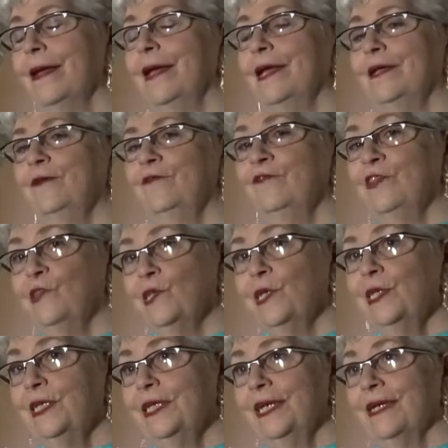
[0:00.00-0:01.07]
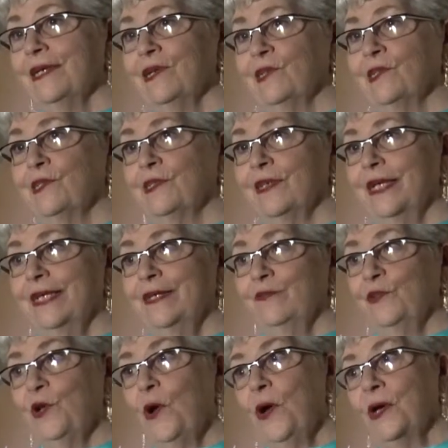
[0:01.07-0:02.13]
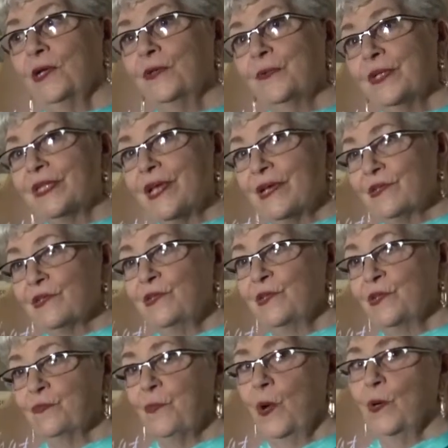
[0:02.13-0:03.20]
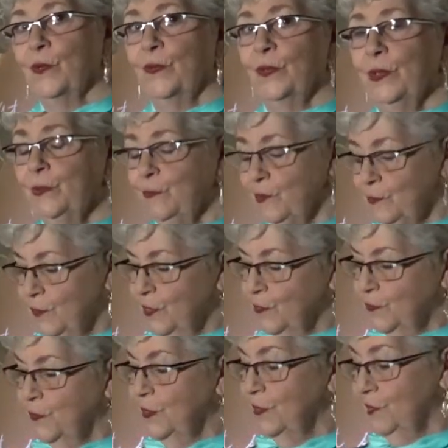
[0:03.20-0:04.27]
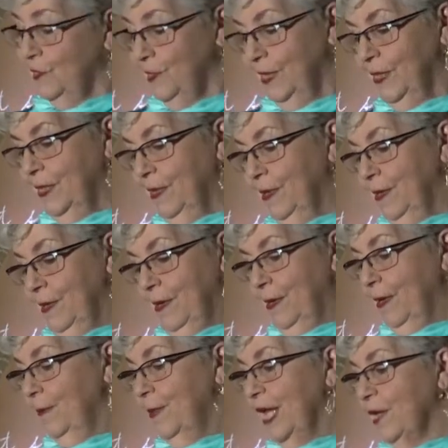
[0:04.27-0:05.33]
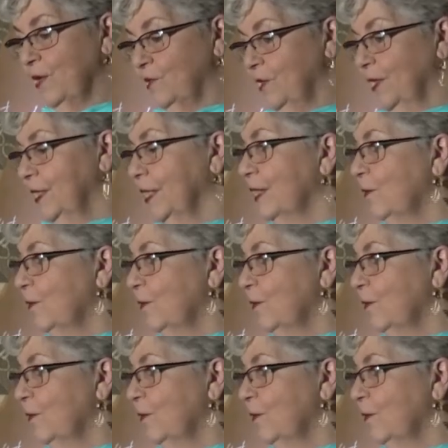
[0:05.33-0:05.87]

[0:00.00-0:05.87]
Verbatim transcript: and visited us and talked with us in small groups, which was amazing.